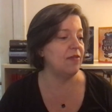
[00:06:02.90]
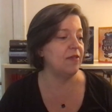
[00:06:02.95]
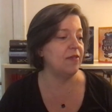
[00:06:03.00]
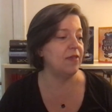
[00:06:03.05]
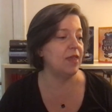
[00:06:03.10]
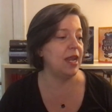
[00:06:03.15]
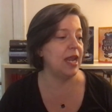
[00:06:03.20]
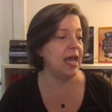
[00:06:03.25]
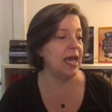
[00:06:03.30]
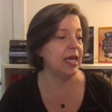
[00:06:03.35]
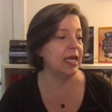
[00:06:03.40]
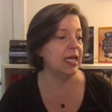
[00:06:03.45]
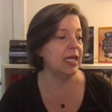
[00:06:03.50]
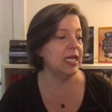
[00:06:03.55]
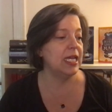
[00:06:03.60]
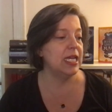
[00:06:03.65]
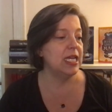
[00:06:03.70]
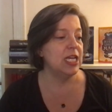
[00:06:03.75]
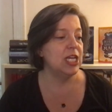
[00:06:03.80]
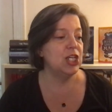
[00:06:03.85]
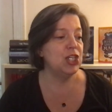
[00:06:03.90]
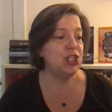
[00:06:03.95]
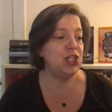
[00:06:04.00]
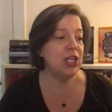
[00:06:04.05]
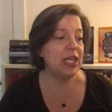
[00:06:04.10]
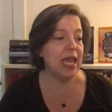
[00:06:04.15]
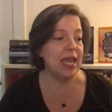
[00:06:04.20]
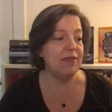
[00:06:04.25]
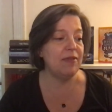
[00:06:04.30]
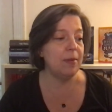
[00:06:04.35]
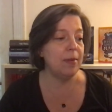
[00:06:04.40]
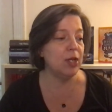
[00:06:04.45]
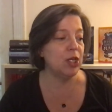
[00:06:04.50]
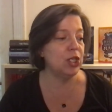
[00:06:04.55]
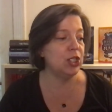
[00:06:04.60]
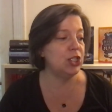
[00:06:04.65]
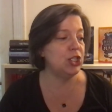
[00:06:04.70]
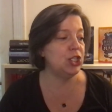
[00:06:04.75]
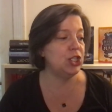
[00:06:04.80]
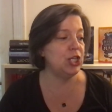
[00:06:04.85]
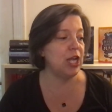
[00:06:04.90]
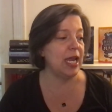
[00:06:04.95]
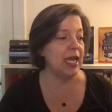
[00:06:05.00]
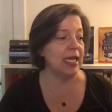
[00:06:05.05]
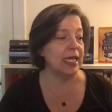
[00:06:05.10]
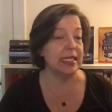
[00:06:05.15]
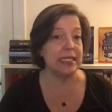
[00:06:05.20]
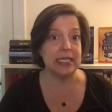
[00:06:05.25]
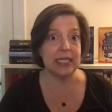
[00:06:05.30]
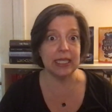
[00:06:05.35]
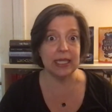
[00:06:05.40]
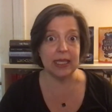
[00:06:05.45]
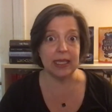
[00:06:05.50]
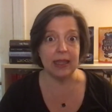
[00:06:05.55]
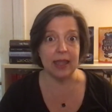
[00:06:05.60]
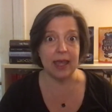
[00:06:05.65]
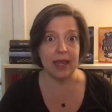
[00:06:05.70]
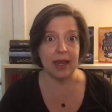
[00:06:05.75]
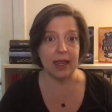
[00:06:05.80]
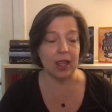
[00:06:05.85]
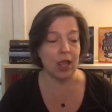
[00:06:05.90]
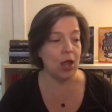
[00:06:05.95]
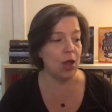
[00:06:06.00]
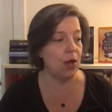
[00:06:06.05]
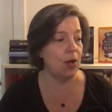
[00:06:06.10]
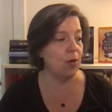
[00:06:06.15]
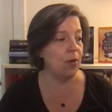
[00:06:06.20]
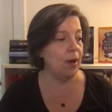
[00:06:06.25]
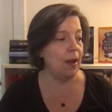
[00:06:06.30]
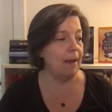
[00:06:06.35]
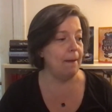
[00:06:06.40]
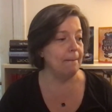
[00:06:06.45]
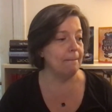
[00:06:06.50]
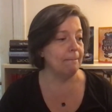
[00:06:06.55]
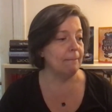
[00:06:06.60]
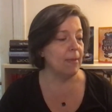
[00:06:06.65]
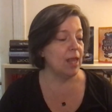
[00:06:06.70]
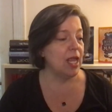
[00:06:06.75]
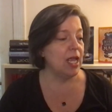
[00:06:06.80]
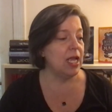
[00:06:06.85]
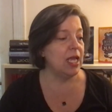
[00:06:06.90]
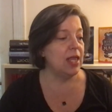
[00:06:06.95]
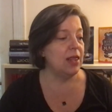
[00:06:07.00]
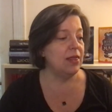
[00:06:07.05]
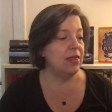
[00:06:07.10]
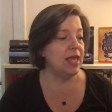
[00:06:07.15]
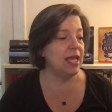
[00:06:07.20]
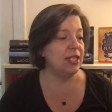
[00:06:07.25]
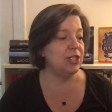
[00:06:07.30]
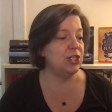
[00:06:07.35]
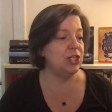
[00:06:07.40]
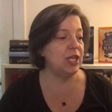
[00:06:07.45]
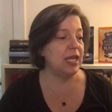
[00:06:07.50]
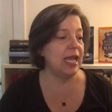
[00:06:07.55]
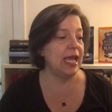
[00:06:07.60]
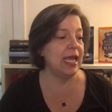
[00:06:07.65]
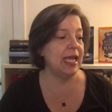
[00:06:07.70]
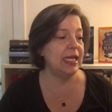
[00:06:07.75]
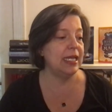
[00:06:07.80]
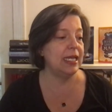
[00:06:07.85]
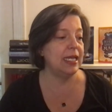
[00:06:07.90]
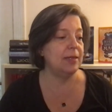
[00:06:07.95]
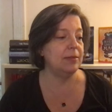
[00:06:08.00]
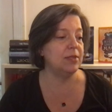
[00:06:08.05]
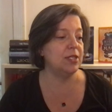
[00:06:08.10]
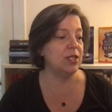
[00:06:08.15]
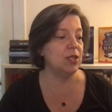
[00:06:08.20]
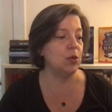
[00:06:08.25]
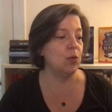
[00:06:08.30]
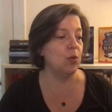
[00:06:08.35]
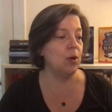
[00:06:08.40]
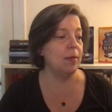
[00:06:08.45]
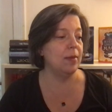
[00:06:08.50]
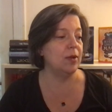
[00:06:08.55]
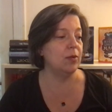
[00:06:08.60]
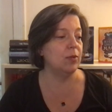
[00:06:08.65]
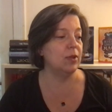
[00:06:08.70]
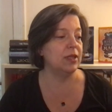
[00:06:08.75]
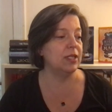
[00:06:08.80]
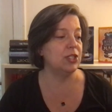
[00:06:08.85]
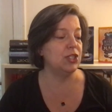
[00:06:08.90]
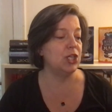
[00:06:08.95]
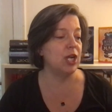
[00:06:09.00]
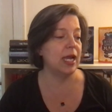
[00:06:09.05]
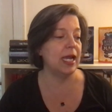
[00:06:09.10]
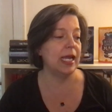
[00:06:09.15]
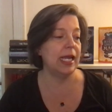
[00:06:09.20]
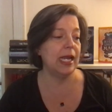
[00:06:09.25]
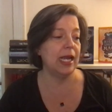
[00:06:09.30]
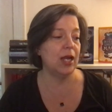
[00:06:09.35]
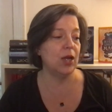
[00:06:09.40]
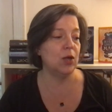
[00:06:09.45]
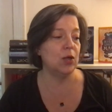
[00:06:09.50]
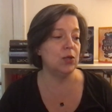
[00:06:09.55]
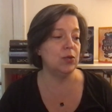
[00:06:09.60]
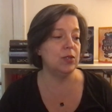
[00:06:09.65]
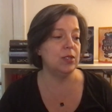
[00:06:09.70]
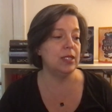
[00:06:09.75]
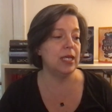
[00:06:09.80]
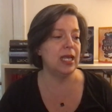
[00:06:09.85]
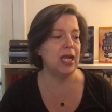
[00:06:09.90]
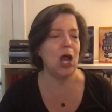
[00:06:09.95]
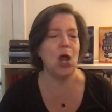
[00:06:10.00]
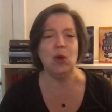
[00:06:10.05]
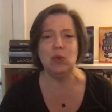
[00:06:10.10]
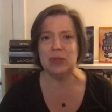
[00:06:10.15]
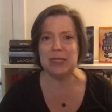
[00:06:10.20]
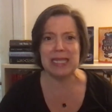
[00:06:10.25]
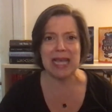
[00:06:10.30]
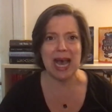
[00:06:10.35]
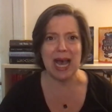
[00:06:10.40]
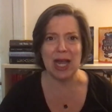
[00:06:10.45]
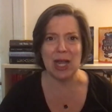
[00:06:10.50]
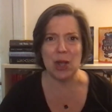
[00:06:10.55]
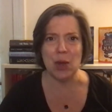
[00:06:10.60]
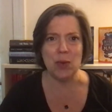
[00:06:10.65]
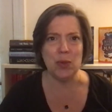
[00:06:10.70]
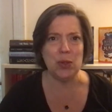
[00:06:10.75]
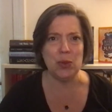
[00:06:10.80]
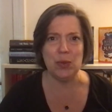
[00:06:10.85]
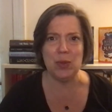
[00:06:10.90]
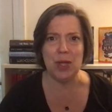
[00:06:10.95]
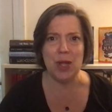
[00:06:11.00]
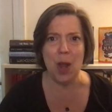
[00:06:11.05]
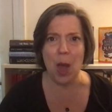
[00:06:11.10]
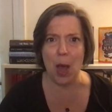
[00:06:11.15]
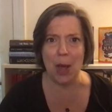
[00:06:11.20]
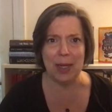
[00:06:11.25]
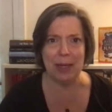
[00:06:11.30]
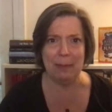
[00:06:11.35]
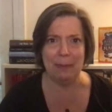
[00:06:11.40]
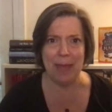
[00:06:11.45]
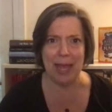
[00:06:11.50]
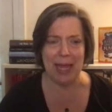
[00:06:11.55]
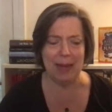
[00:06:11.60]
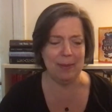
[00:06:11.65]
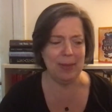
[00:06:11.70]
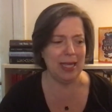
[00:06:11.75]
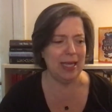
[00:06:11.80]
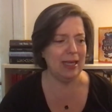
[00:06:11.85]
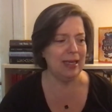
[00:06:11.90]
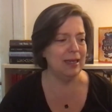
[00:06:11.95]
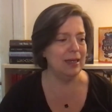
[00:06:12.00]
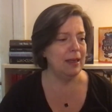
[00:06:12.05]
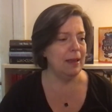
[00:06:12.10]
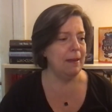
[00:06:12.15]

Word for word: of the neck. She gave him a good shake until he let it go. Then she handed him to the woman with the giant hair who said, Oh, Taco, you naughty baby,